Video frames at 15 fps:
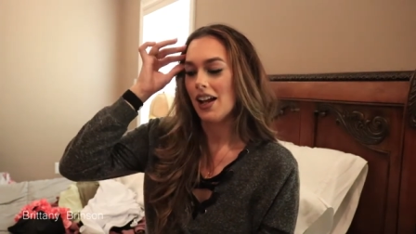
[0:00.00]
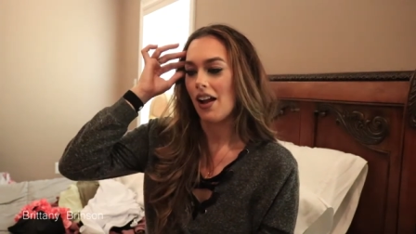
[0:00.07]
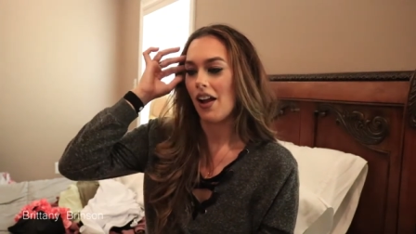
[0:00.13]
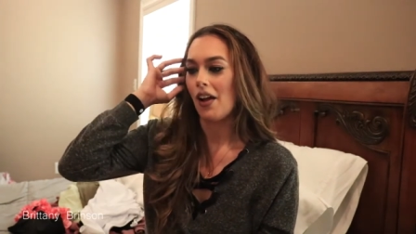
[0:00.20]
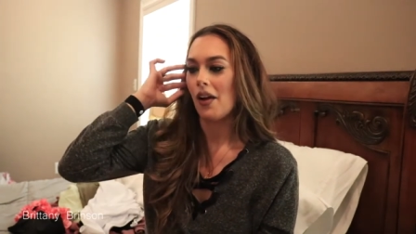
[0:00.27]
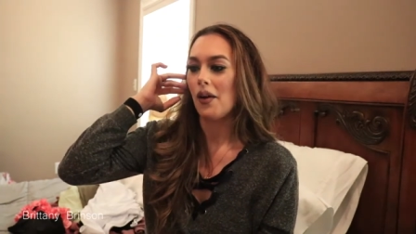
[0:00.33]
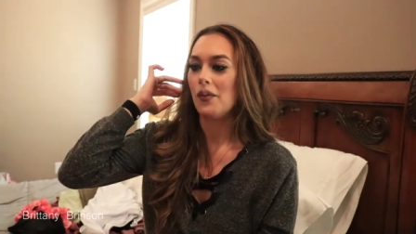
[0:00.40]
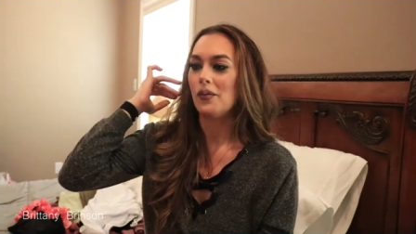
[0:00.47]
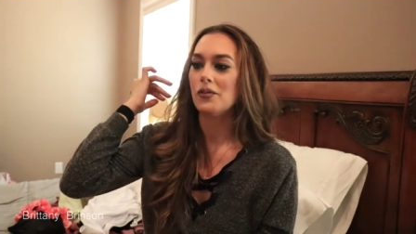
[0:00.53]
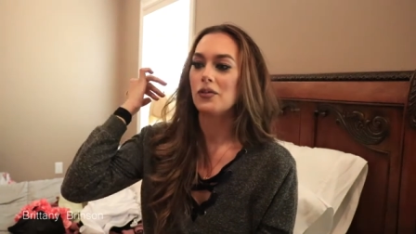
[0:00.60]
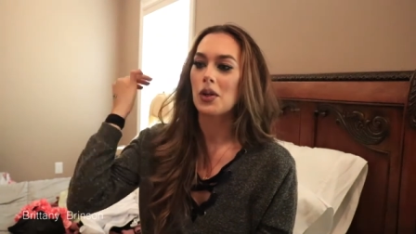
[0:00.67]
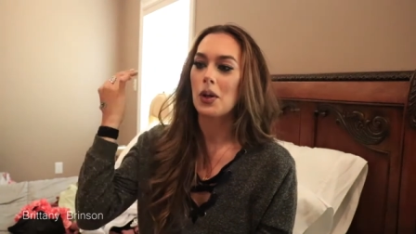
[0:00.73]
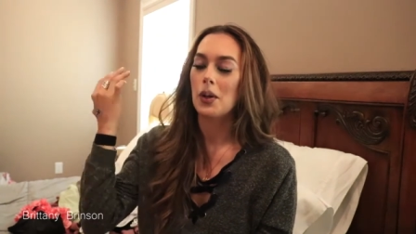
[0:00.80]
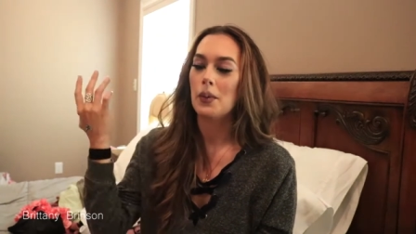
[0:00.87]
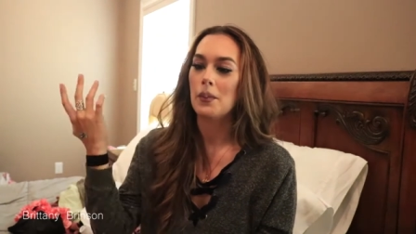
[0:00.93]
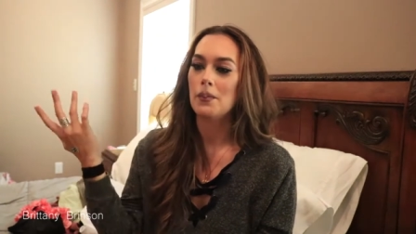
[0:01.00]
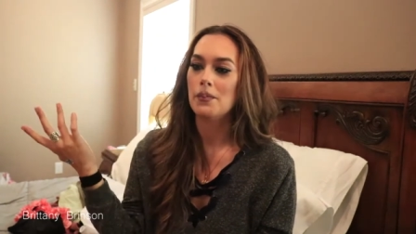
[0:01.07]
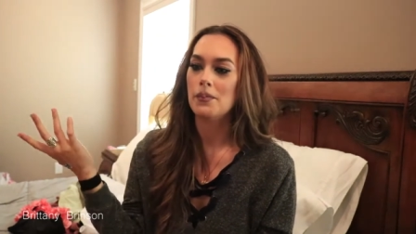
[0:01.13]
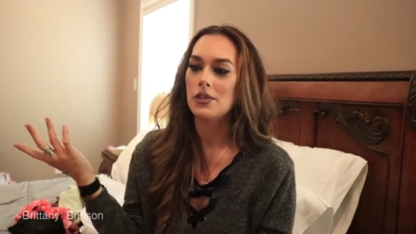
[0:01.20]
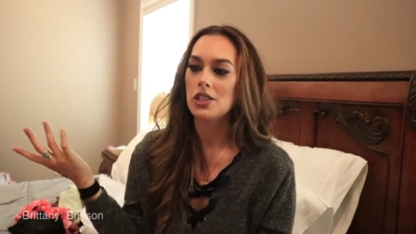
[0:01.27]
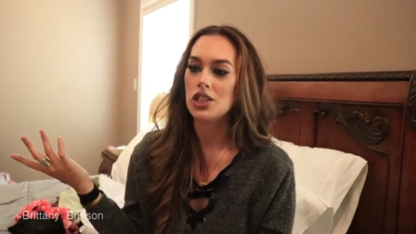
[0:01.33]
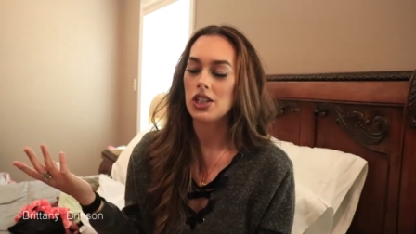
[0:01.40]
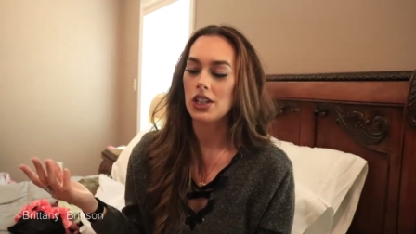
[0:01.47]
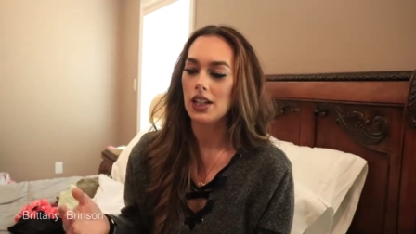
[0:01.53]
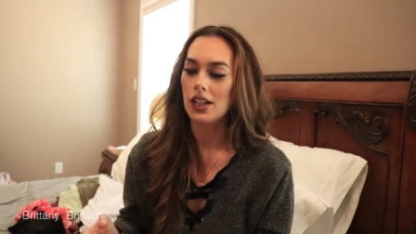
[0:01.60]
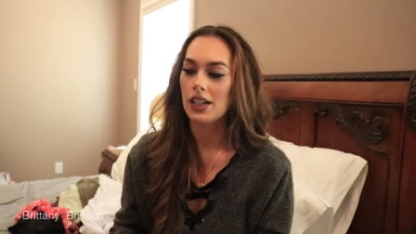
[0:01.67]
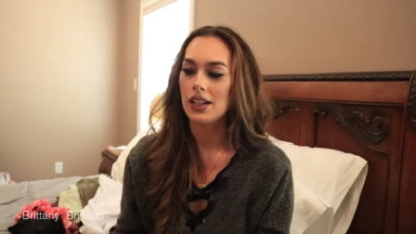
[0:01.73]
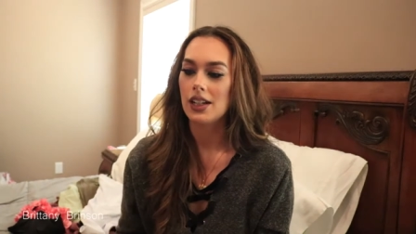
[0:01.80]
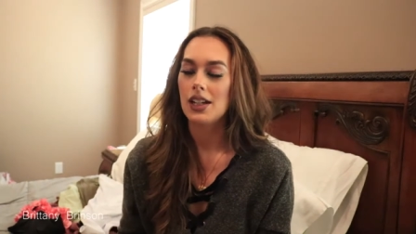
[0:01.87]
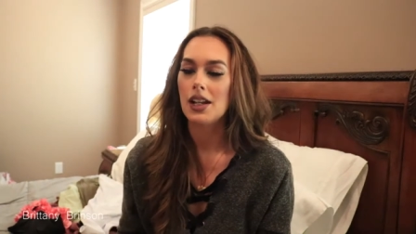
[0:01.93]
from
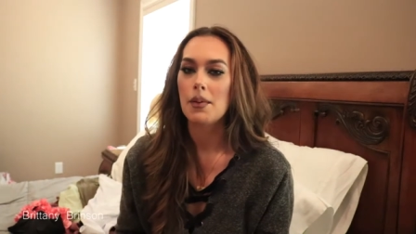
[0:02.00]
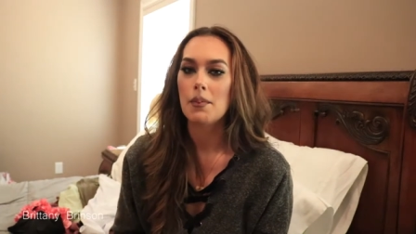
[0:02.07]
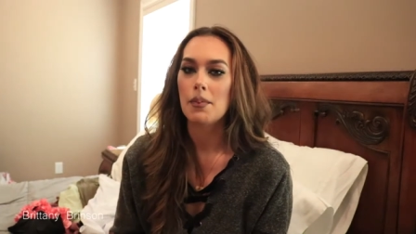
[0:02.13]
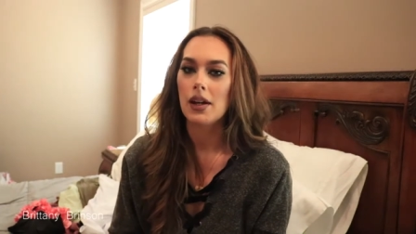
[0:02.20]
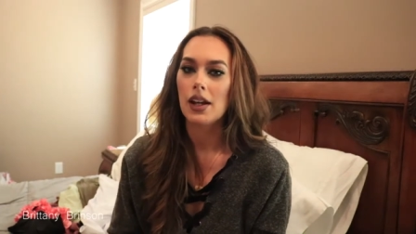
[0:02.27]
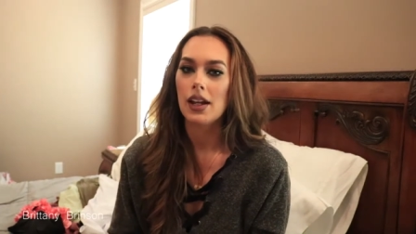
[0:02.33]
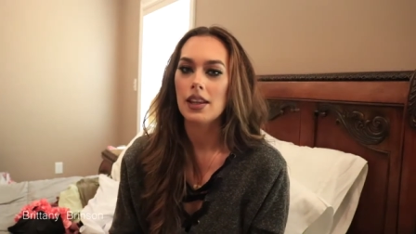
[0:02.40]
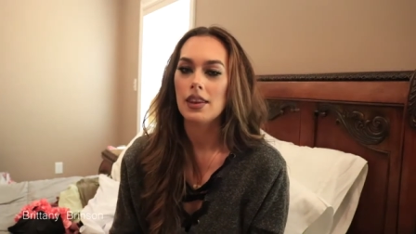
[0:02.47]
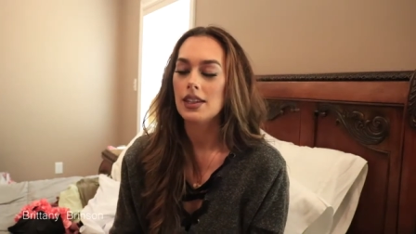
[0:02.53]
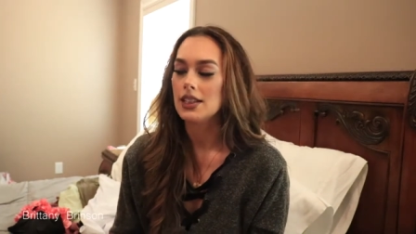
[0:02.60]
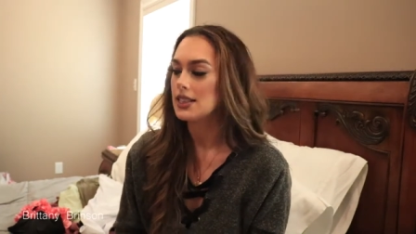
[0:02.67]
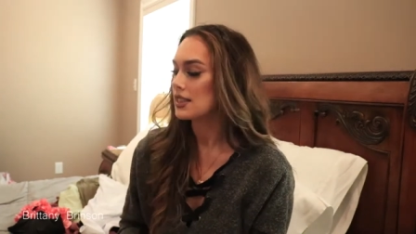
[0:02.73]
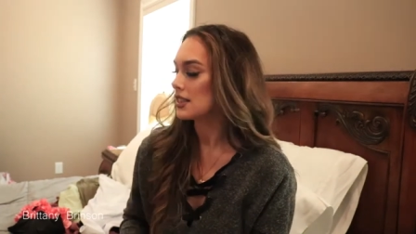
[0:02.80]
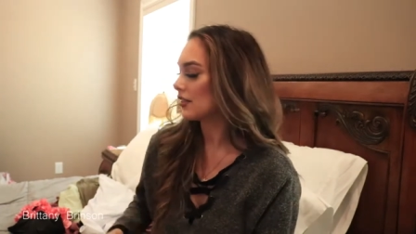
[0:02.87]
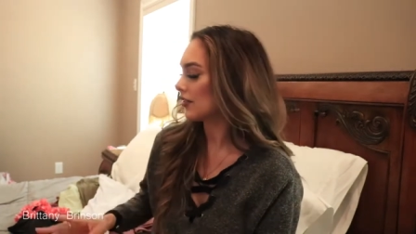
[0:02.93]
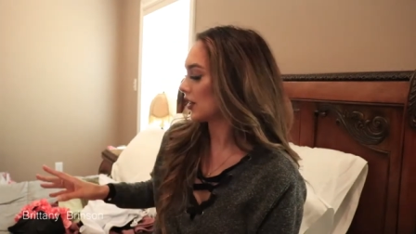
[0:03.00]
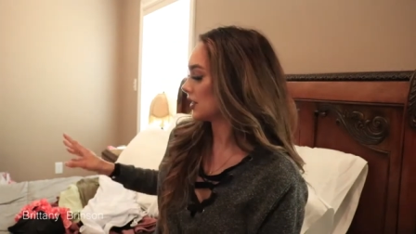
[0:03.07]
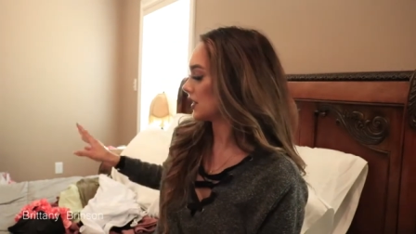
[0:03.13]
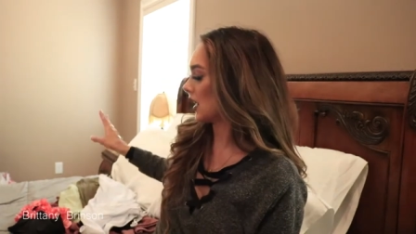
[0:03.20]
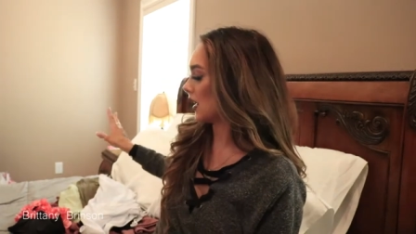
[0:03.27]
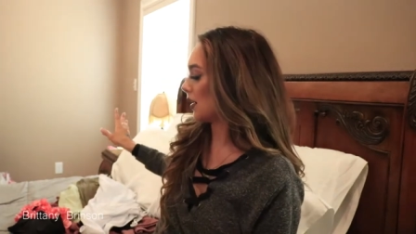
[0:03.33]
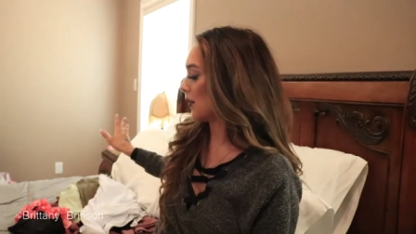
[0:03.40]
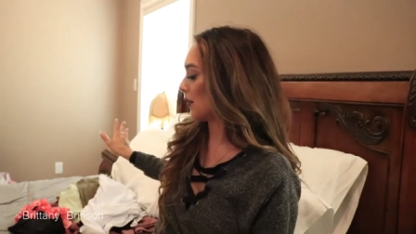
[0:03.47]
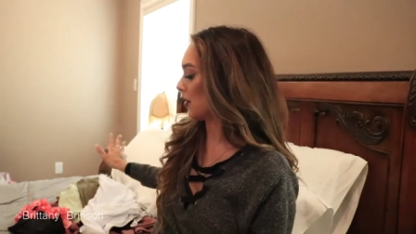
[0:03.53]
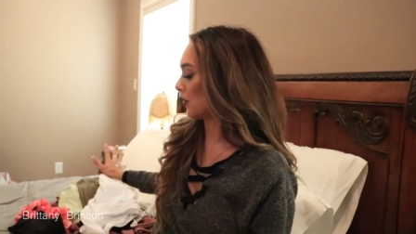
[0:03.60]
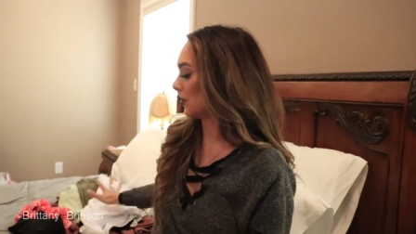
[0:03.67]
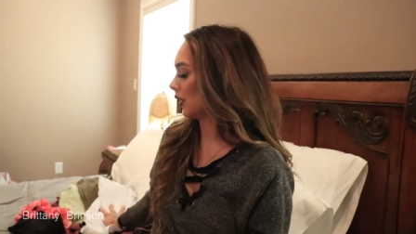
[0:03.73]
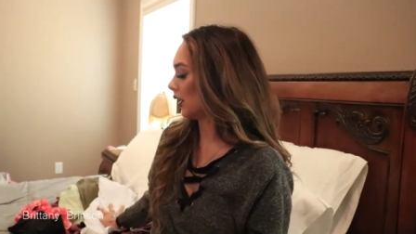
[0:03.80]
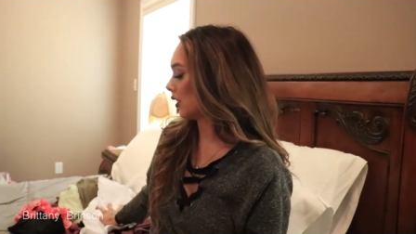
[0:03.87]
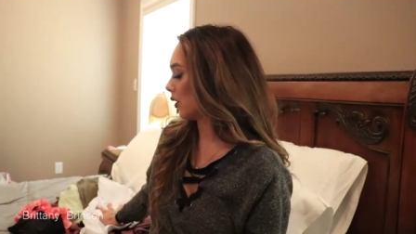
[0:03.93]
Shein, but this is the first time
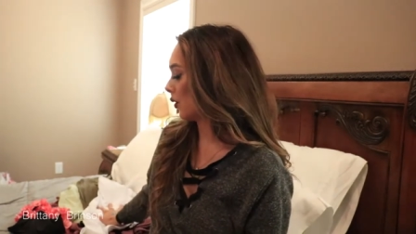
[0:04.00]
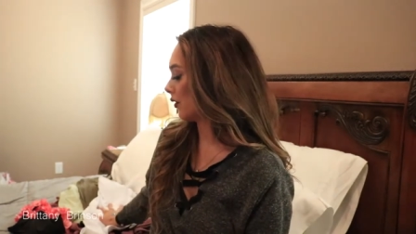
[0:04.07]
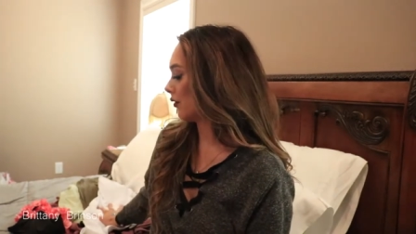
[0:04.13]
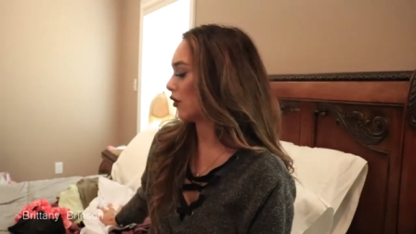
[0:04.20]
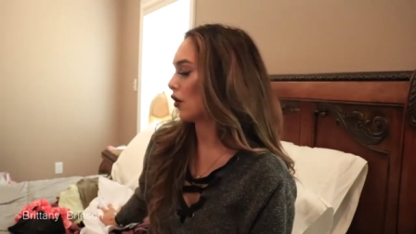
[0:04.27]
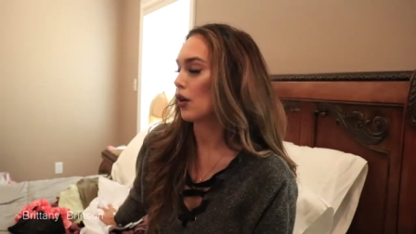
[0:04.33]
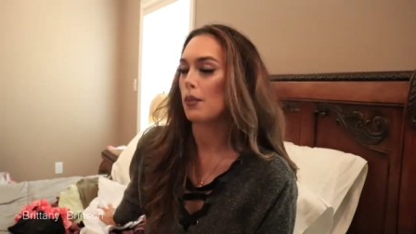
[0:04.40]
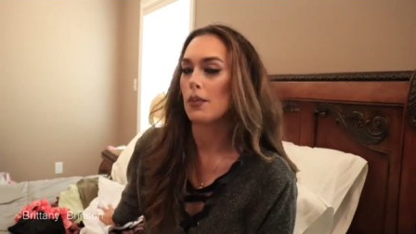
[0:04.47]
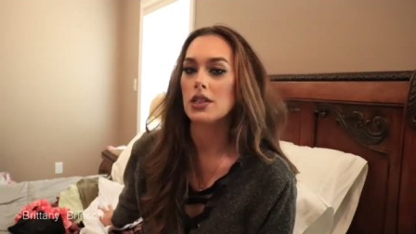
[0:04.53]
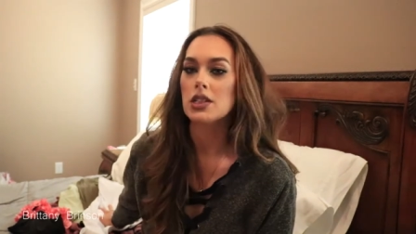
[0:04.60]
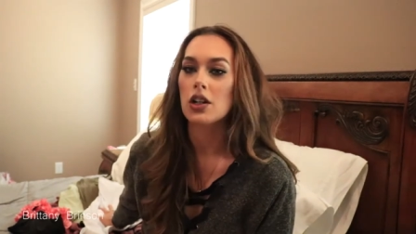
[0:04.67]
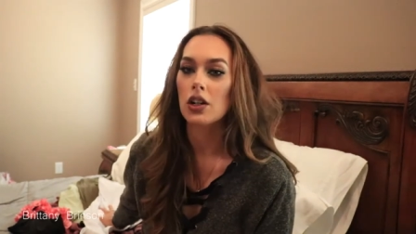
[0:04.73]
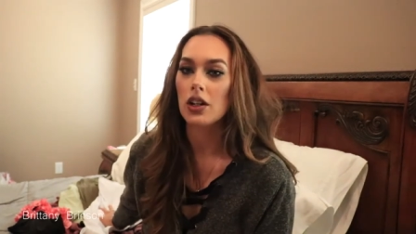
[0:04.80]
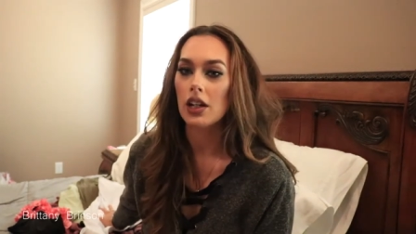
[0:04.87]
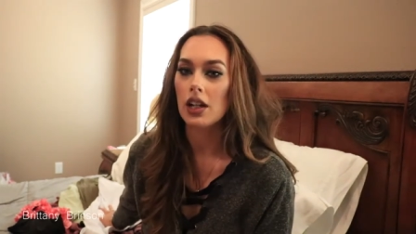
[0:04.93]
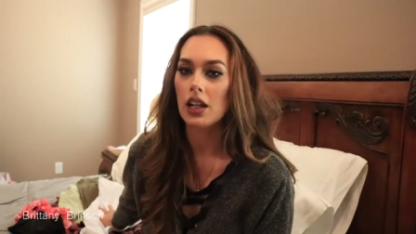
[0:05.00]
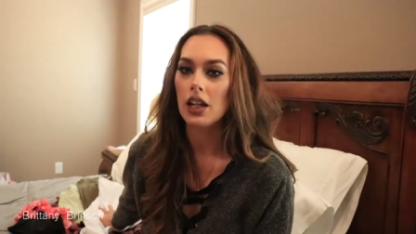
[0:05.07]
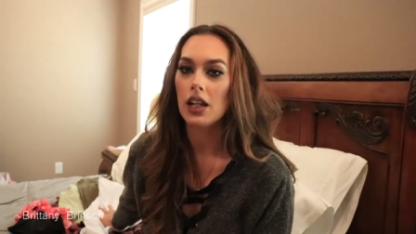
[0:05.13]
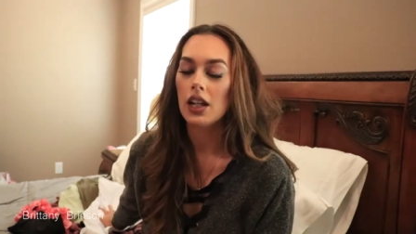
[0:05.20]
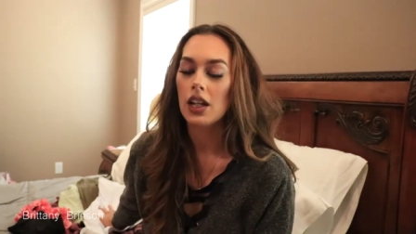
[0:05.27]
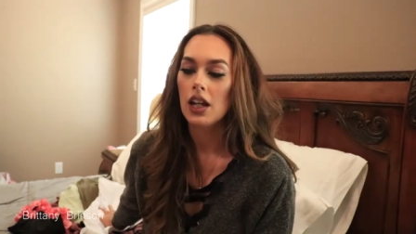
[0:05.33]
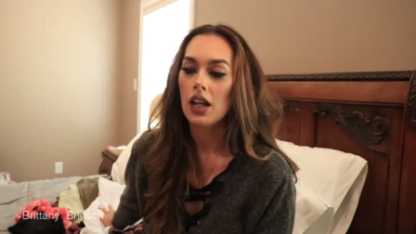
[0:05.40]
really going for maternity,